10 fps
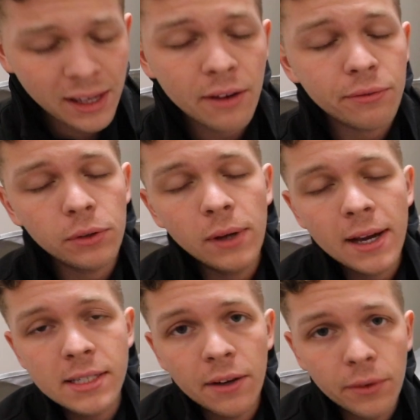If you
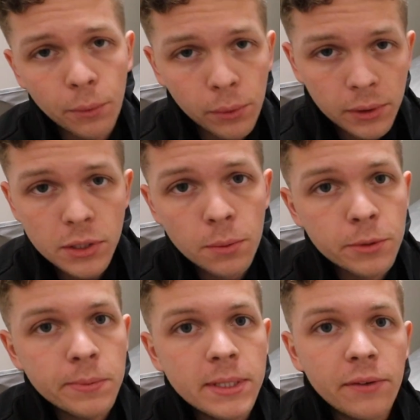guys have a really super
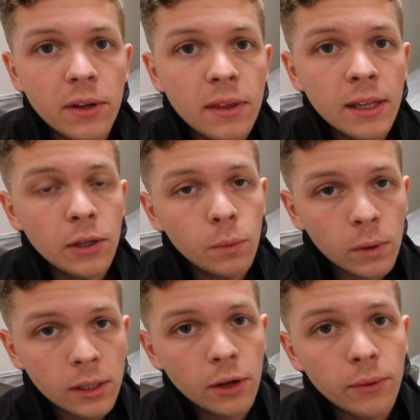specific thing that you
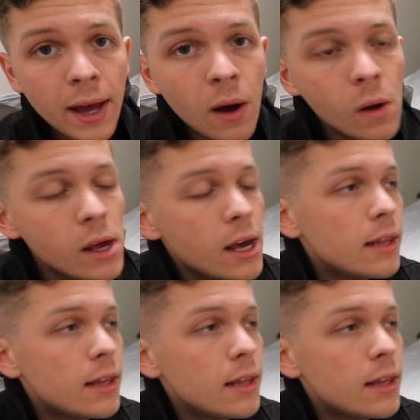want to know now,